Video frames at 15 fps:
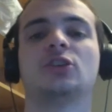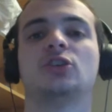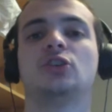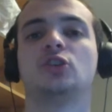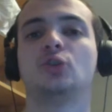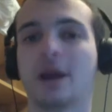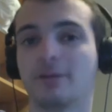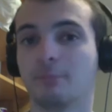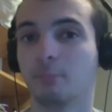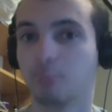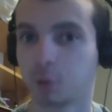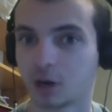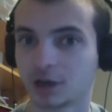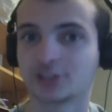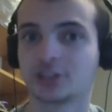to have
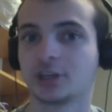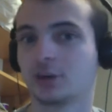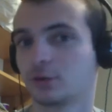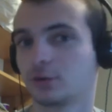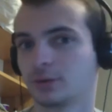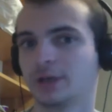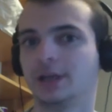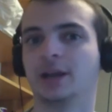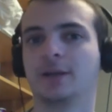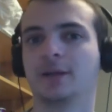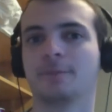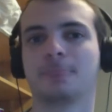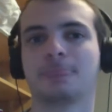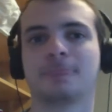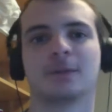burst in Arena,
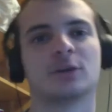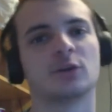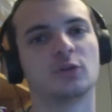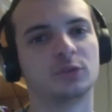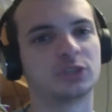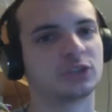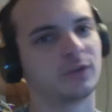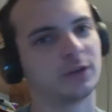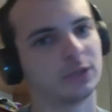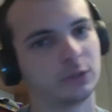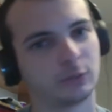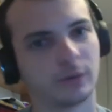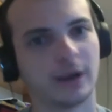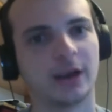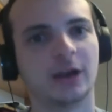which is fairly
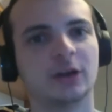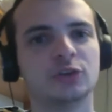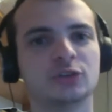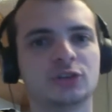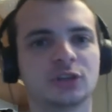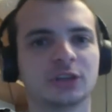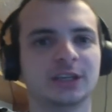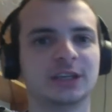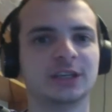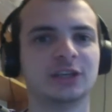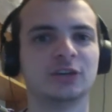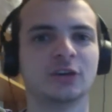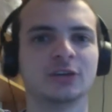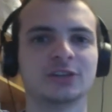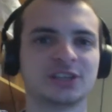rare. Usually
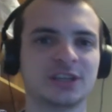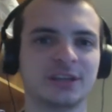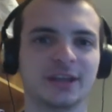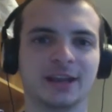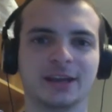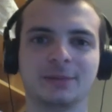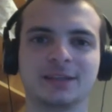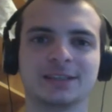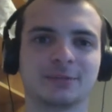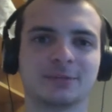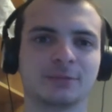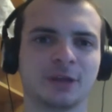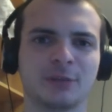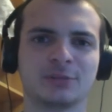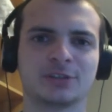you don't see that. I mean,
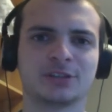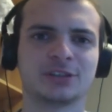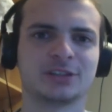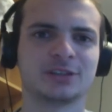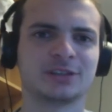sometimes